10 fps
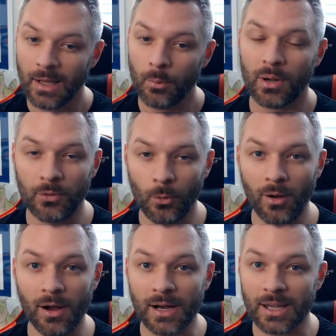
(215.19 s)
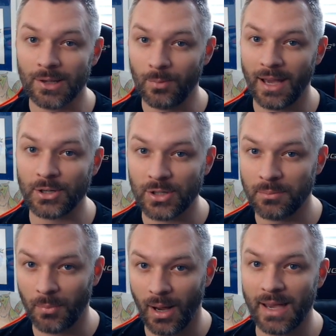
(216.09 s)
But if you are, you actually
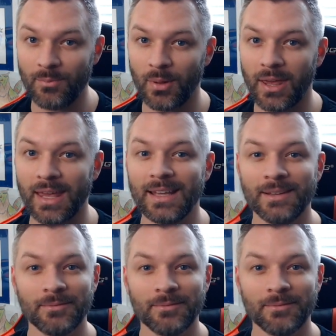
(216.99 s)
might be